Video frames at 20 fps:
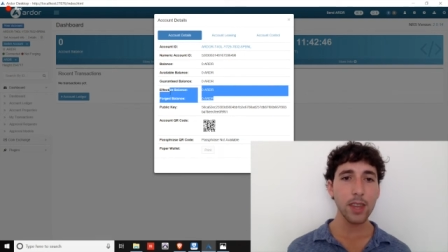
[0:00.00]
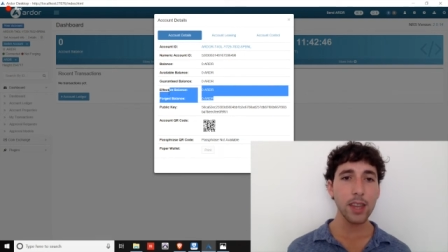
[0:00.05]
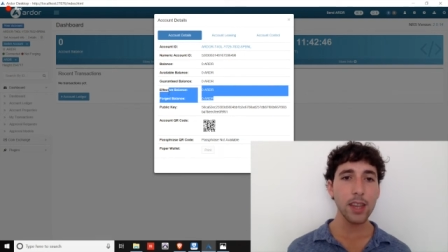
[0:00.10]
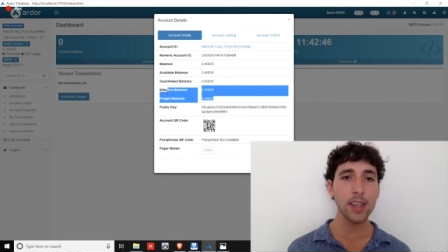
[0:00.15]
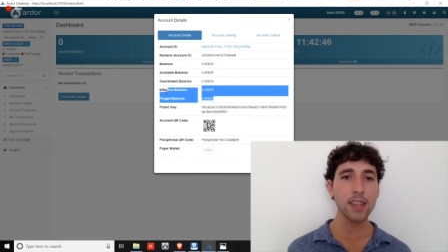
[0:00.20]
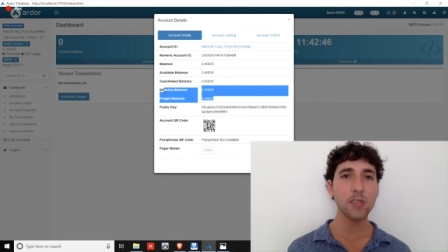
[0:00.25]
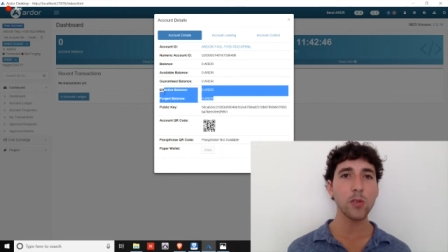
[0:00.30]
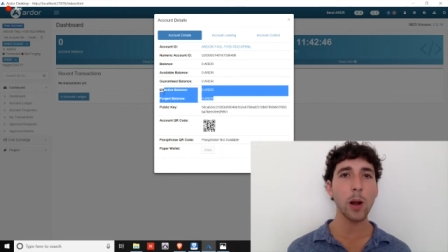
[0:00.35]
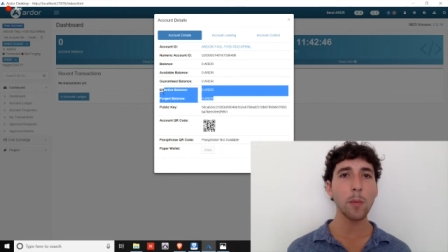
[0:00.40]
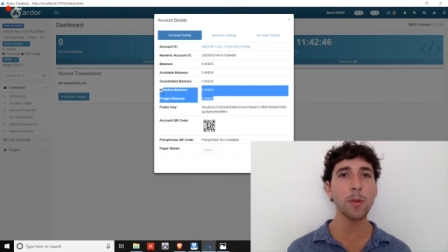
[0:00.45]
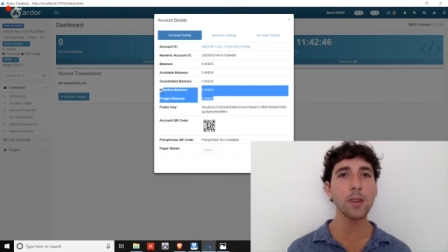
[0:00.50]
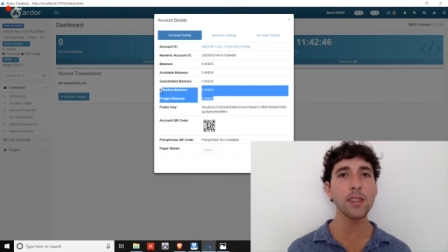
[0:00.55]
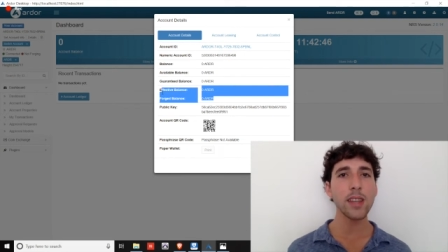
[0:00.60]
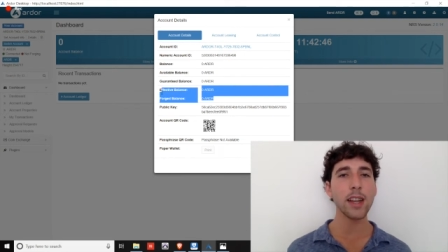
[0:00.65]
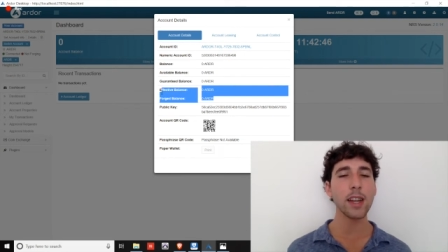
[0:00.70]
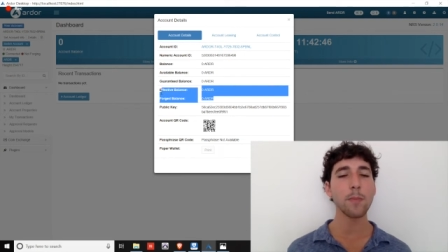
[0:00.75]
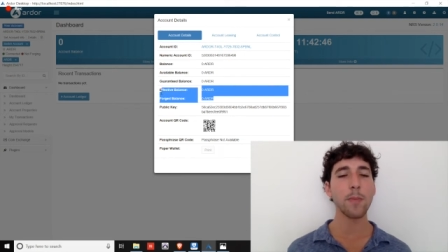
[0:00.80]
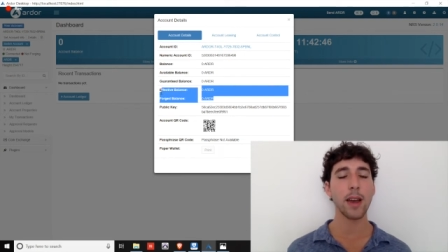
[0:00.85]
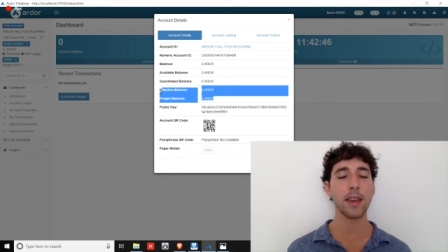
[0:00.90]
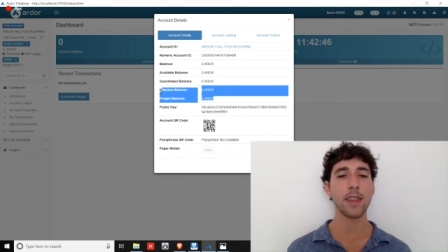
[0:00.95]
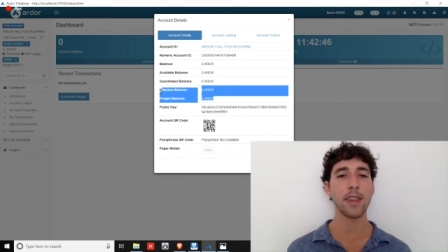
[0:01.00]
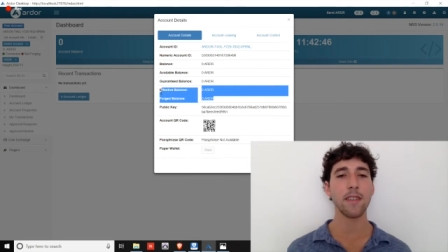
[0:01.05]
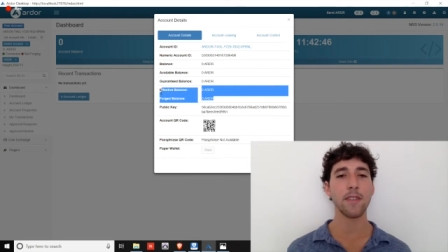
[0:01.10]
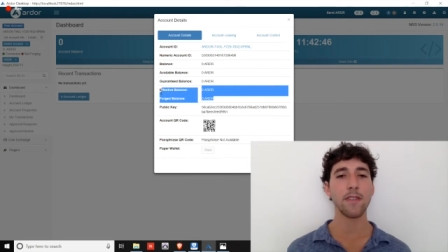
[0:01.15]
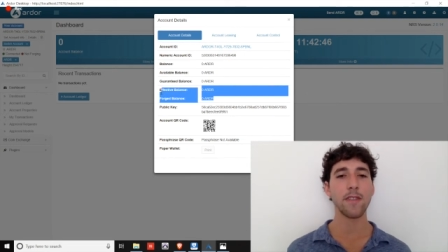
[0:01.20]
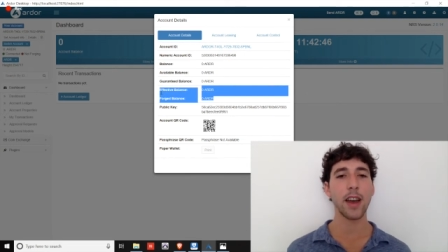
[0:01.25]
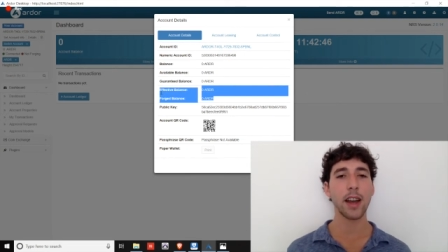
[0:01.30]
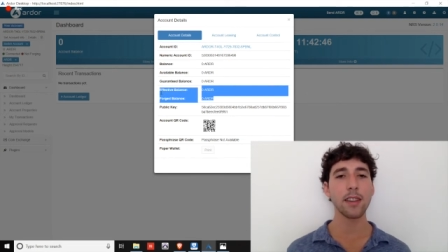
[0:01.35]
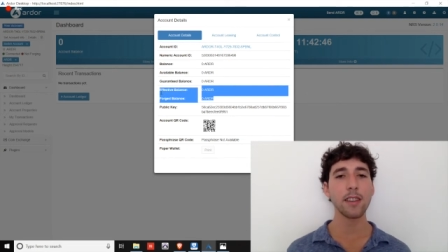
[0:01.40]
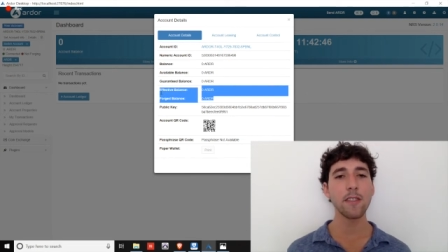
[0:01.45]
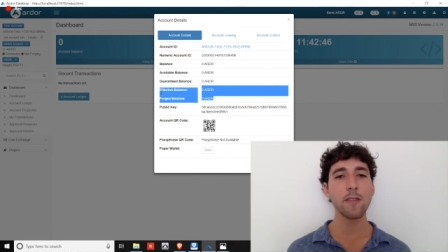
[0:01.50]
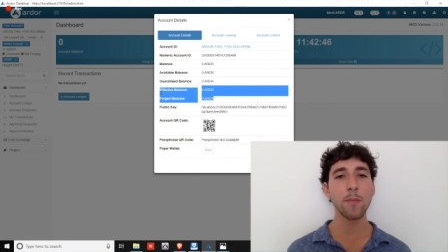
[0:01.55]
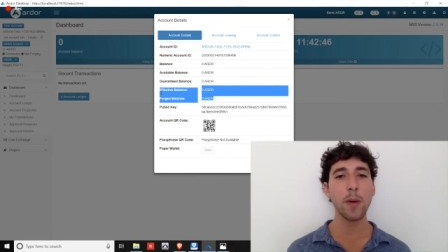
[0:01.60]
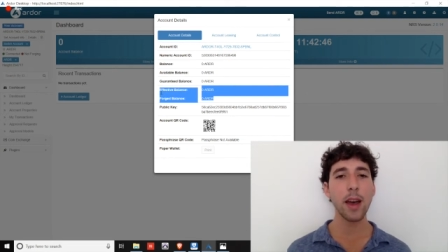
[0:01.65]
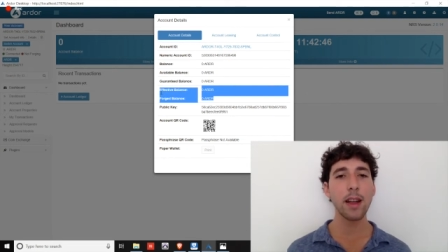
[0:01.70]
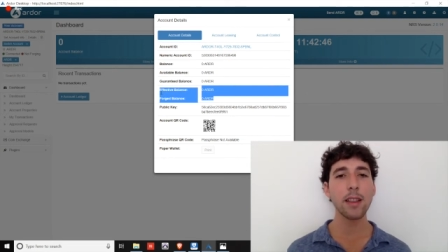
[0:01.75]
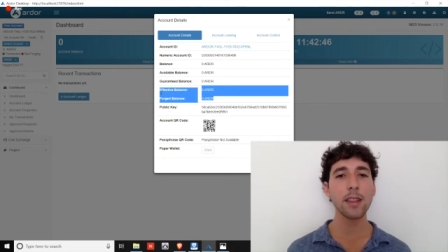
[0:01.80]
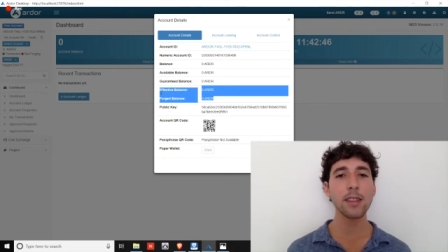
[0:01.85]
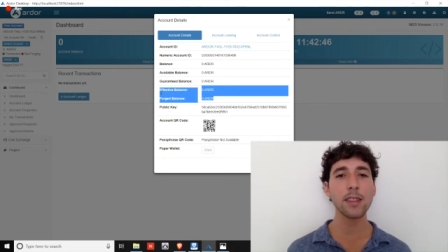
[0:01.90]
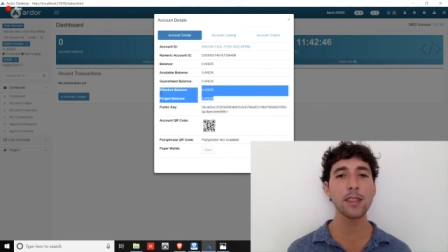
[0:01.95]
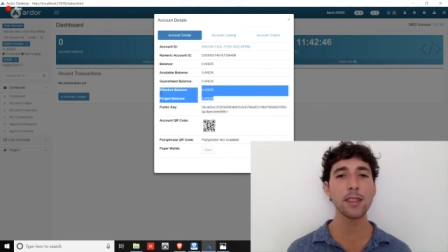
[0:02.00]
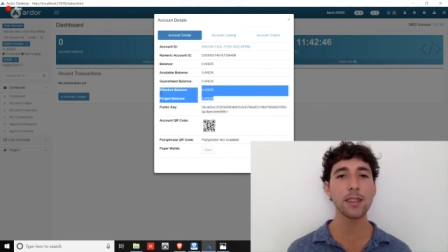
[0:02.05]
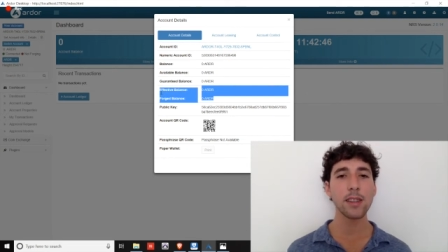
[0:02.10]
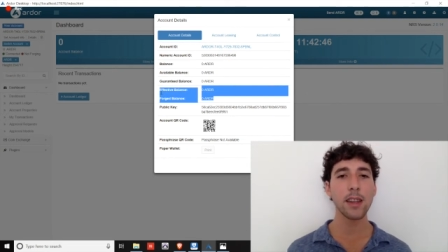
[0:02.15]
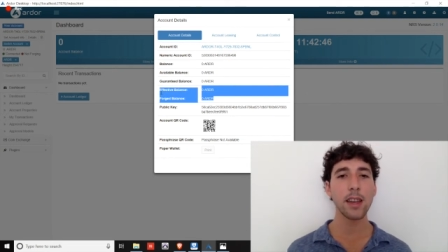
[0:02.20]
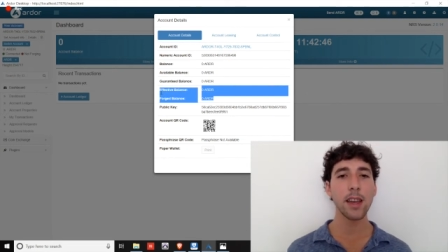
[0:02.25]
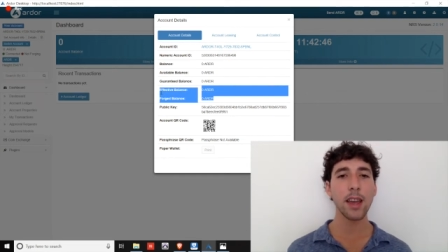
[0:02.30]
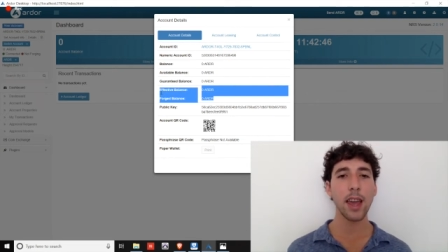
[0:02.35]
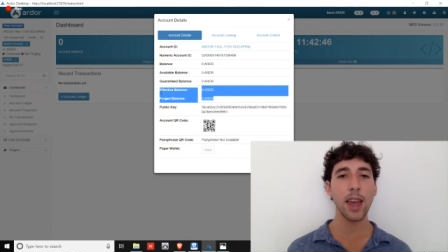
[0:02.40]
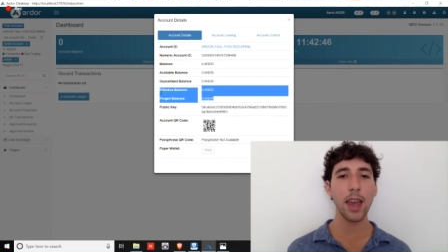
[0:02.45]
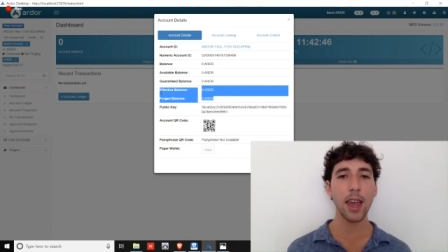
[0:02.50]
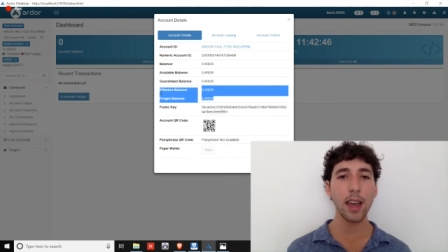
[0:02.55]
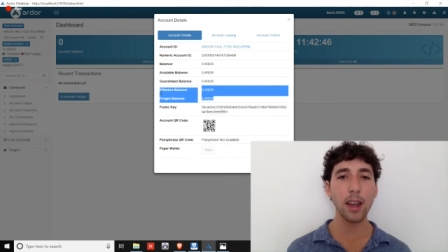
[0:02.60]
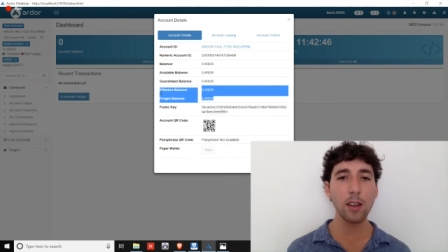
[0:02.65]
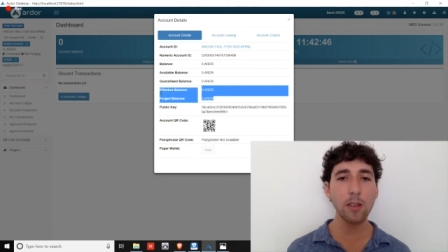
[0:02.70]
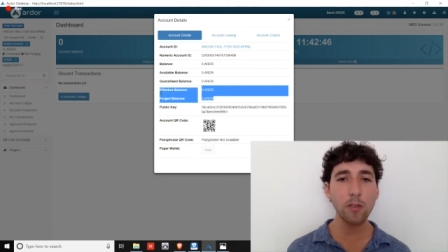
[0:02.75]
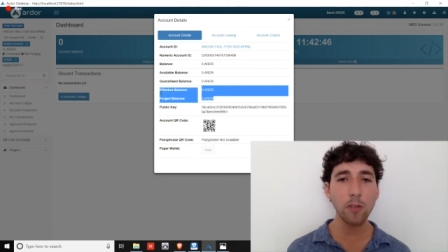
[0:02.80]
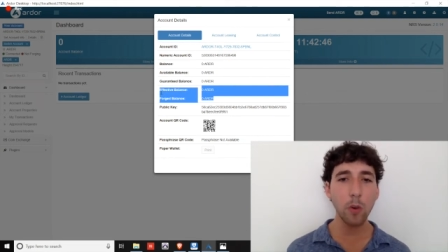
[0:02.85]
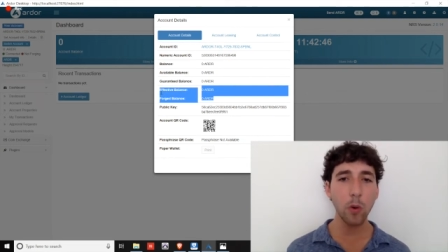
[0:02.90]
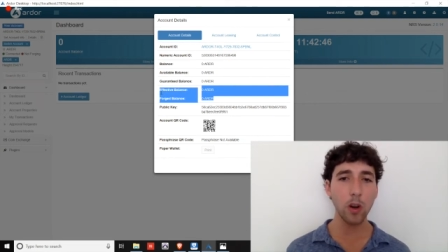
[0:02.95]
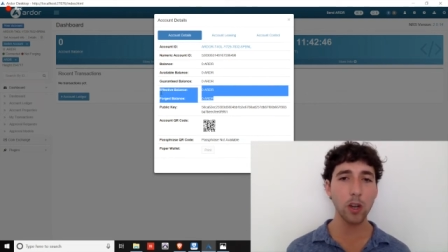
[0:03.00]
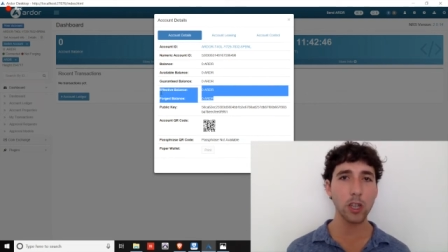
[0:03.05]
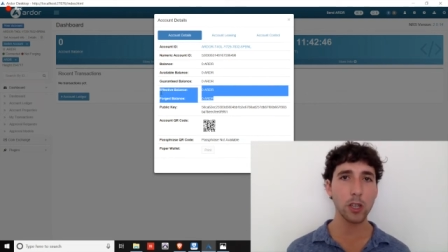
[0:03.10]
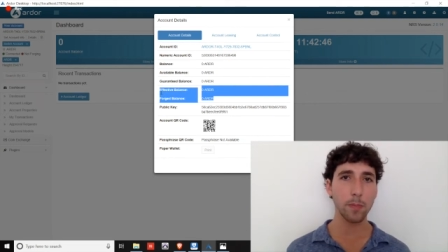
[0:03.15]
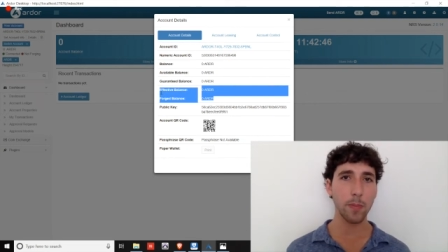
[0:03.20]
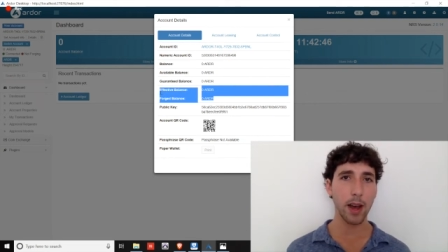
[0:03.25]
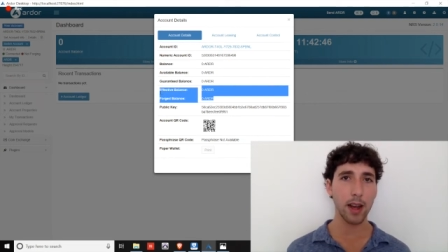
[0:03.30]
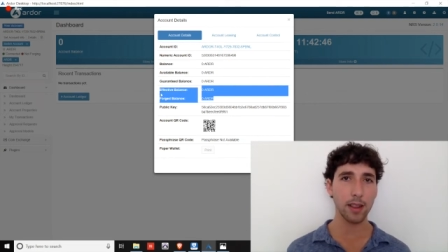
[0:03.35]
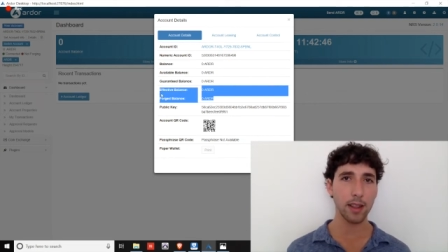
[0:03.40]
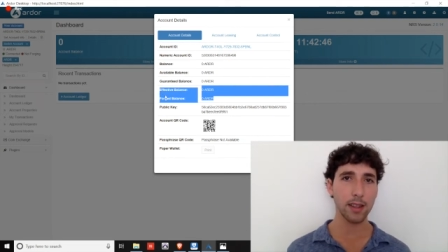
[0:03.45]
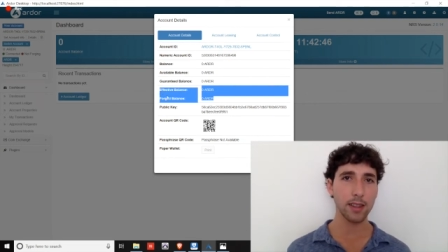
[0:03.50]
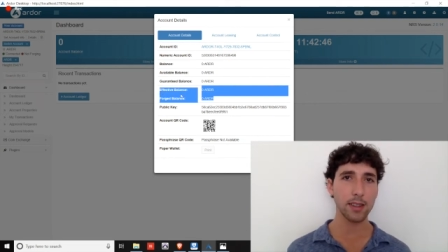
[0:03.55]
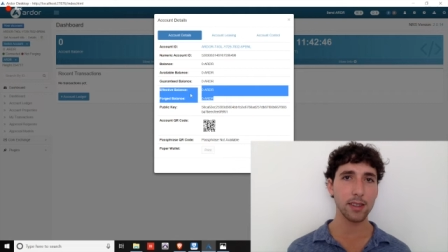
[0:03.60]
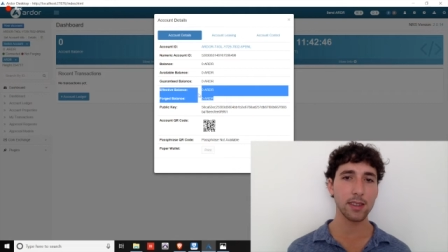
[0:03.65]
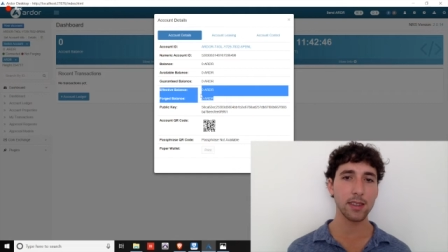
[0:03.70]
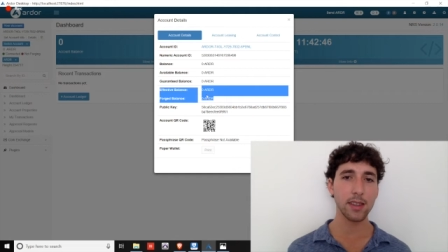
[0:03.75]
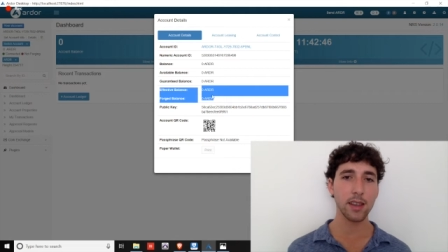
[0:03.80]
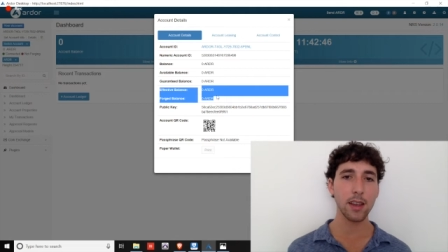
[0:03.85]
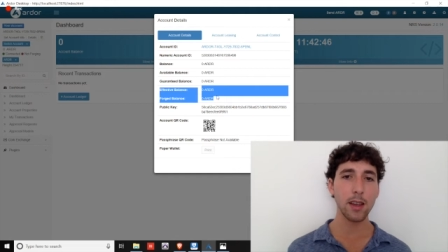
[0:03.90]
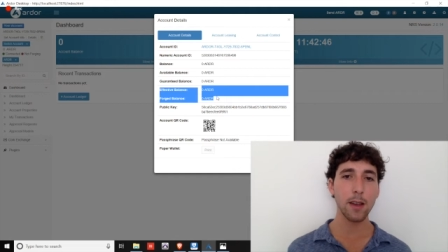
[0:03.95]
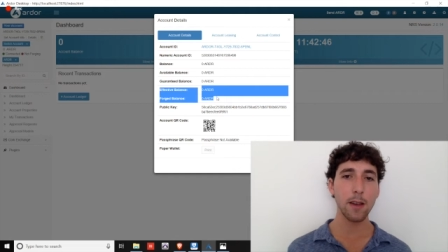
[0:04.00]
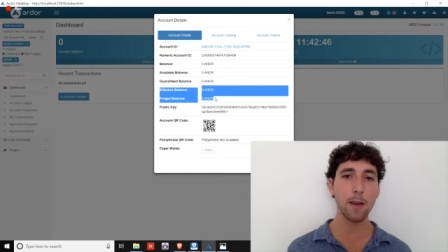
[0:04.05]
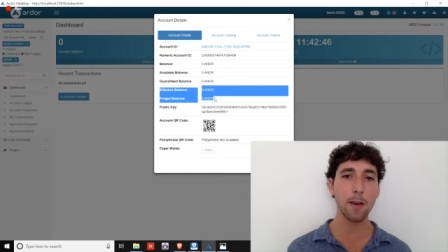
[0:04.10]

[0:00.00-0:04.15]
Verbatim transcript: is represented by the effective balance and forged balance.